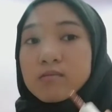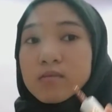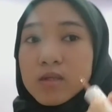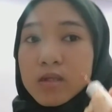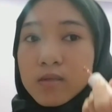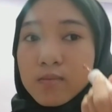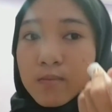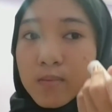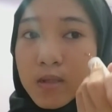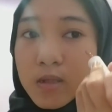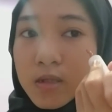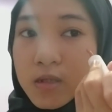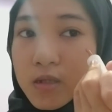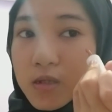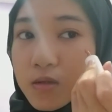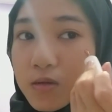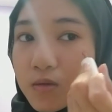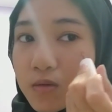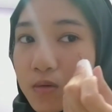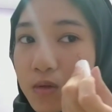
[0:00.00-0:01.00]
this blush
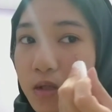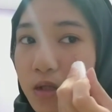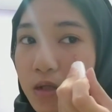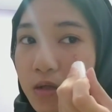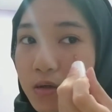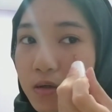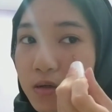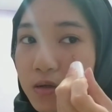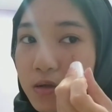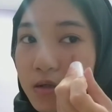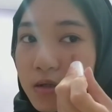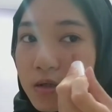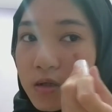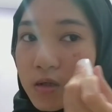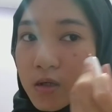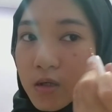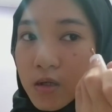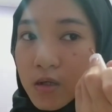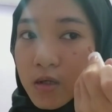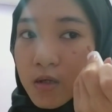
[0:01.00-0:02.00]
is really good
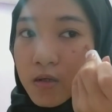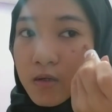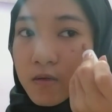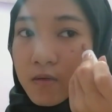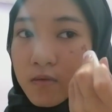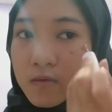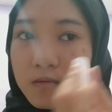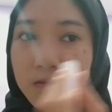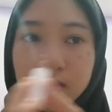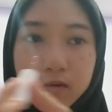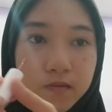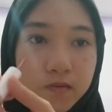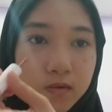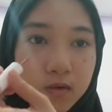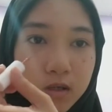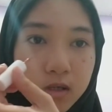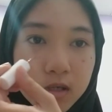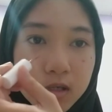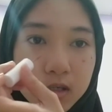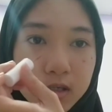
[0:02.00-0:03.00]
if you
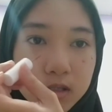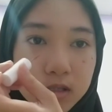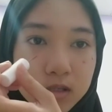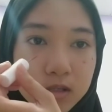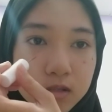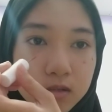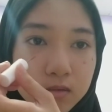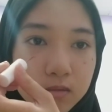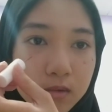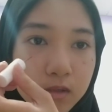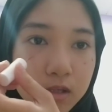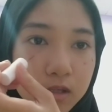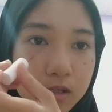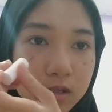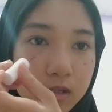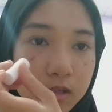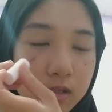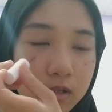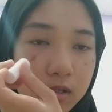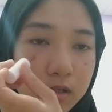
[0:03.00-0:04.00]
guys want
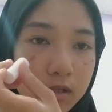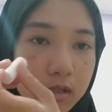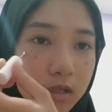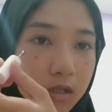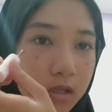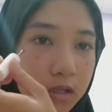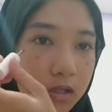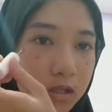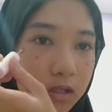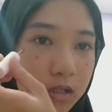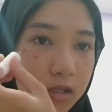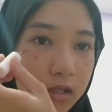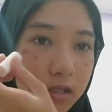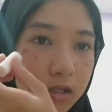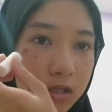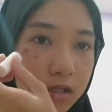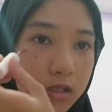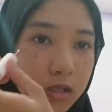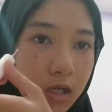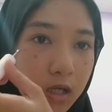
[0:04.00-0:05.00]

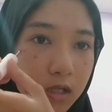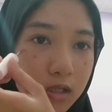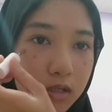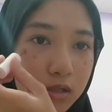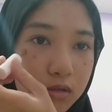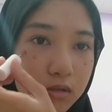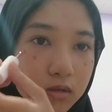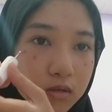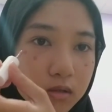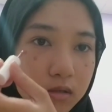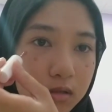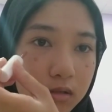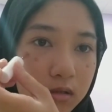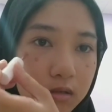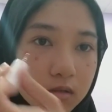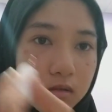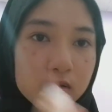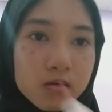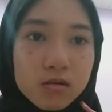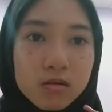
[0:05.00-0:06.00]
a
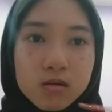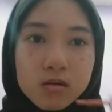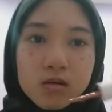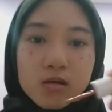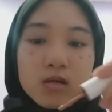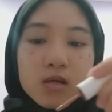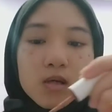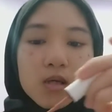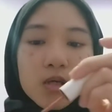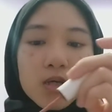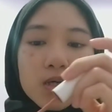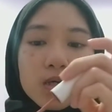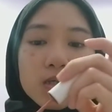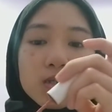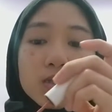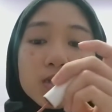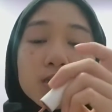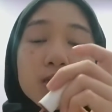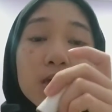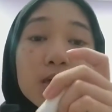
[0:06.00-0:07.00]
natural and
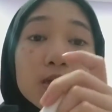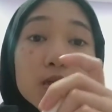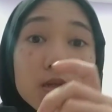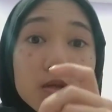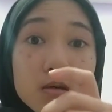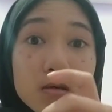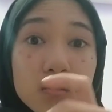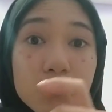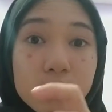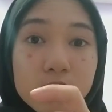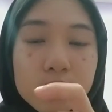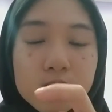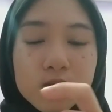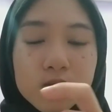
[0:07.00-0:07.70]
subtle